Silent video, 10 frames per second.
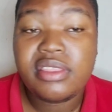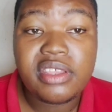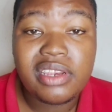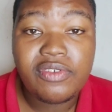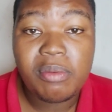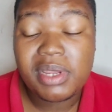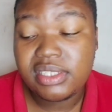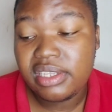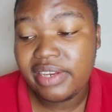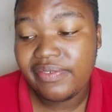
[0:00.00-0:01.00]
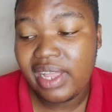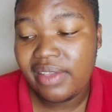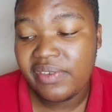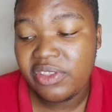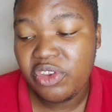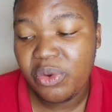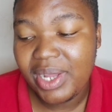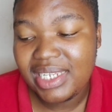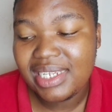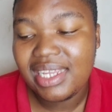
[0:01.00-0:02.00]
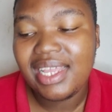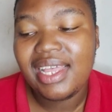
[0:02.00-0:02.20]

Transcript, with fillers: thirty-four plus thirty-five. And you know what?